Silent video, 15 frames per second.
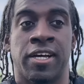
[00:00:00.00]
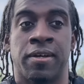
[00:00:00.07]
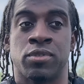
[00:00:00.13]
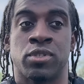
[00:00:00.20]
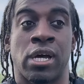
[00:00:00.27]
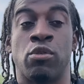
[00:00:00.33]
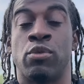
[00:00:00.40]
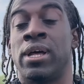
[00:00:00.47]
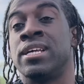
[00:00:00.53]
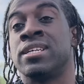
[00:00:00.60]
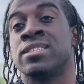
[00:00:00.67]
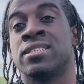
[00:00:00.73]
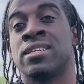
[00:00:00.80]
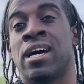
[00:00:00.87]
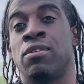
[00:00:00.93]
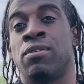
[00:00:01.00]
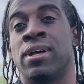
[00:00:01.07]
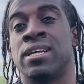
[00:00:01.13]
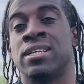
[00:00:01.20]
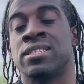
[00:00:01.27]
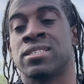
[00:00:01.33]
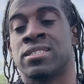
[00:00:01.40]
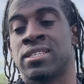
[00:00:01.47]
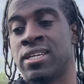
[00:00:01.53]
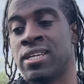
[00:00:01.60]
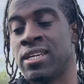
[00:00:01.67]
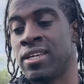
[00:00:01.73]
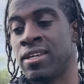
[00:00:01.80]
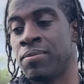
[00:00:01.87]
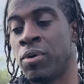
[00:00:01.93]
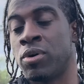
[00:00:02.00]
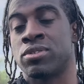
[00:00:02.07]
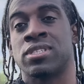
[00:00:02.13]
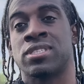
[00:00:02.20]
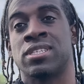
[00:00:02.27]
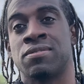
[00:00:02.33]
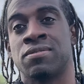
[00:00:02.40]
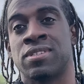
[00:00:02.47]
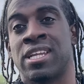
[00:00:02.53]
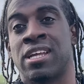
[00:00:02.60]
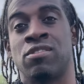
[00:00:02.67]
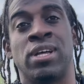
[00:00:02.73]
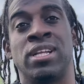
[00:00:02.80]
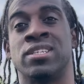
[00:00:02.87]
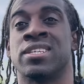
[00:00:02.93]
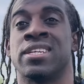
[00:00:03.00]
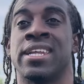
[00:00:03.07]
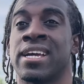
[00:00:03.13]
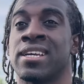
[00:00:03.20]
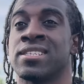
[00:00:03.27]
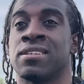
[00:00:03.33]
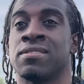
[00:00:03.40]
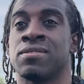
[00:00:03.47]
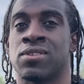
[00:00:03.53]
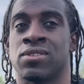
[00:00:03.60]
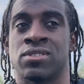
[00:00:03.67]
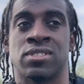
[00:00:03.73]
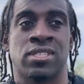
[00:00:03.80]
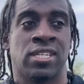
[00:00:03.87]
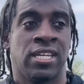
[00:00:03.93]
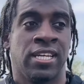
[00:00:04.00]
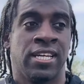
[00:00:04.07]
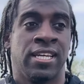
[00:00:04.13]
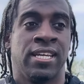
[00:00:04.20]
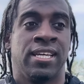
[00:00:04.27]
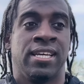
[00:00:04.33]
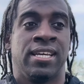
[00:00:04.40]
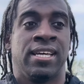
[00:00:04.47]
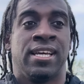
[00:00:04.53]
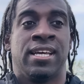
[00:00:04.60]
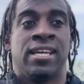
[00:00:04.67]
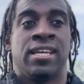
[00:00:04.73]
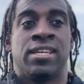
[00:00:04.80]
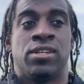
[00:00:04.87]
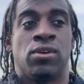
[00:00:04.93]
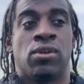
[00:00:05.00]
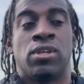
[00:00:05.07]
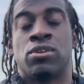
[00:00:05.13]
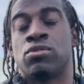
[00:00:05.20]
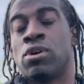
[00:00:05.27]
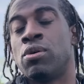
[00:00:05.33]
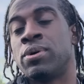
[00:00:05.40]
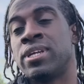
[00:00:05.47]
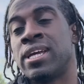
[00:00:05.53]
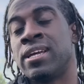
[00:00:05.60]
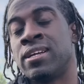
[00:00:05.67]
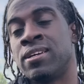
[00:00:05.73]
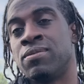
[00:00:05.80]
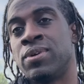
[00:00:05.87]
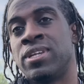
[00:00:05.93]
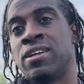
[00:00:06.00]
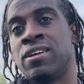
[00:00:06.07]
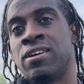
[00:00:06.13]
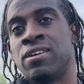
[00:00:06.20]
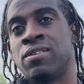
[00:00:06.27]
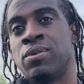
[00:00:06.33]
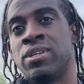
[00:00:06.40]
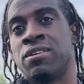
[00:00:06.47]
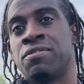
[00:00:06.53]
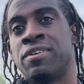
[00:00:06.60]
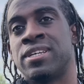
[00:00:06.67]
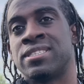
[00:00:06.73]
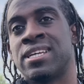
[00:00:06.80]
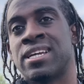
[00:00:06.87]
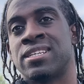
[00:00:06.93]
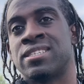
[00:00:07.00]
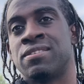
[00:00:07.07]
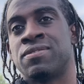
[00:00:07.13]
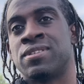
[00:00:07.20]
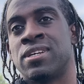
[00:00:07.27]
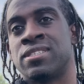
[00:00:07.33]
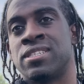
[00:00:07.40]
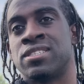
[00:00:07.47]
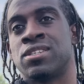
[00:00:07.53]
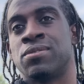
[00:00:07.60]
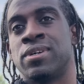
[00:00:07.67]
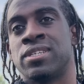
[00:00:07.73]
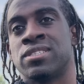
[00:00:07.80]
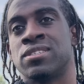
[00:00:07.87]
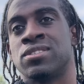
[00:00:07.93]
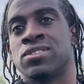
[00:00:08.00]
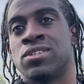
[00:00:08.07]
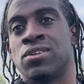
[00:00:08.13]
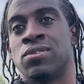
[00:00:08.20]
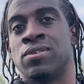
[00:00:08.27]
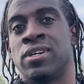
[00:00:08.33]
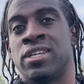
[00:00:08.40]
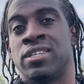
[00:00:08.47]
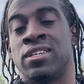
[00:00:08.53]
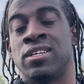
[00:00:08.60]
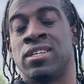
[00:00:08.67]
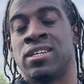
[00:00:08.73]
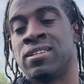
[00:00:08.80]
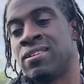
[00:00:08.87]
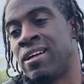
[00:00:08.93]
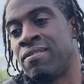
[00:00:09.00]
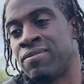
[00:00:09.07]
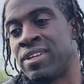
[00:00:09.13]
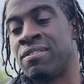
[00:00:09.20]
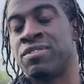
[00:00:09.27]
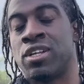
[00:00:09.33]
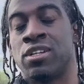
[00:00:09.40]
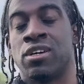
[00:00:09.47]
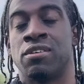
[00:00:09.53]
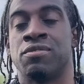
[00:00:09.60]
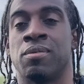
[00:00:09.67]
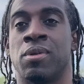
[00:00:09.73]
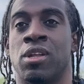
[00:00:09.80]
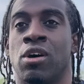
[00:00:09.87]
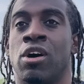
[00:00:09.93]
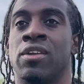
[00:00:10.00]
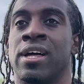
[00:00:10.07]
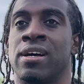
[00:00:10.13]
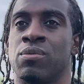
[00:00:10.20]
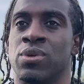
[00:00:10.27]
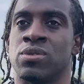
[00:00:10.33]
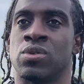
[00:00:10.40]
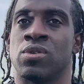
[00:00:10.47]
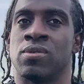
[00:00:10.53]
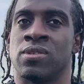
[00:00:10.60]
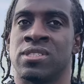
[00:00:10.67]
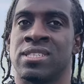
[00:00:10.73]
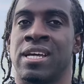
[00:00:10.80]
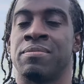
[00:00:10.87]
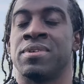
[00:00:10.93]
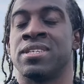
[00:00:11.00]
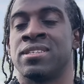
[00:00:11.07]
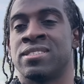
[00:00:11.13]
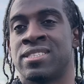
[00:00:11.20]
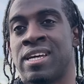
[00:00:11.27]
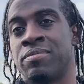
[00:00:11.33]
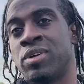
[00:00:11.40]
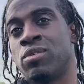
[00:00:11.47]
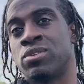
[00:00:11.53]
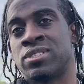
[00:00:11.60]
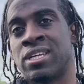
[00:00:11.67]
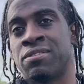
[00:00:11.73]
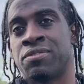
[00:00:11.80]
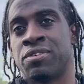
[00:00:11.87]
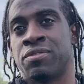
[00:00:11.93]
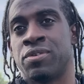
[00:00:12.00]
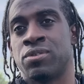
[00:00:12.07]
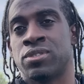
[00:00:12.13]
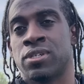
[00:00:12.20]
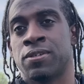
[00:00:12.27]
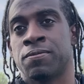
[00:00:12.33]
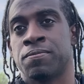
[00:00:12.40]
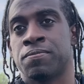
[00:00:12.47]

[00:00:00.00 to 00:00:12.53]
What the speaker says: So I relish the positives and I relish the negatives, because you only grow when you face negative situations. So and I've definitely learned from a lot of that, which will stand me good stead for the future.